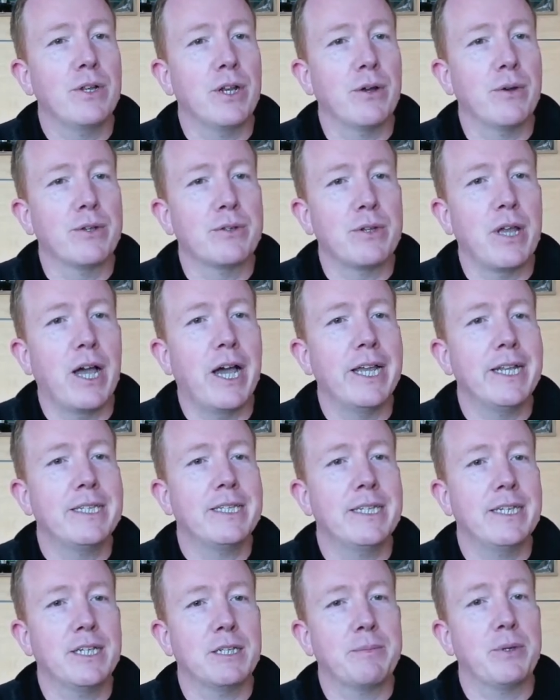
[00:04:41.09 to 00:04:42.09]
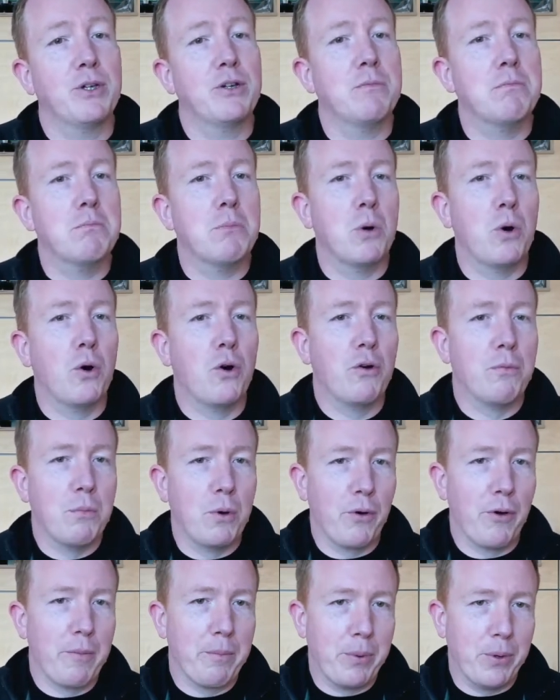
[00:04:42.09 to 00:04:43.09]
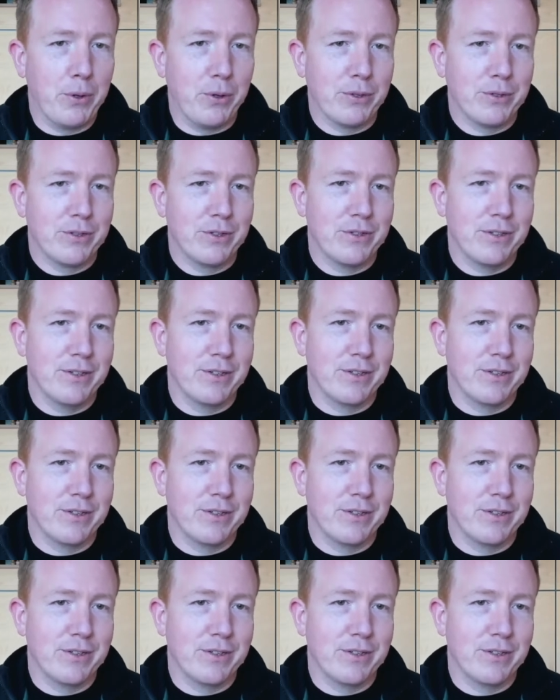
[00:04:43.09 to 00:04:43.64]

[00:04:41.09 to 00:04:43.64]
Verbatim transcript: as IT has become more and more important,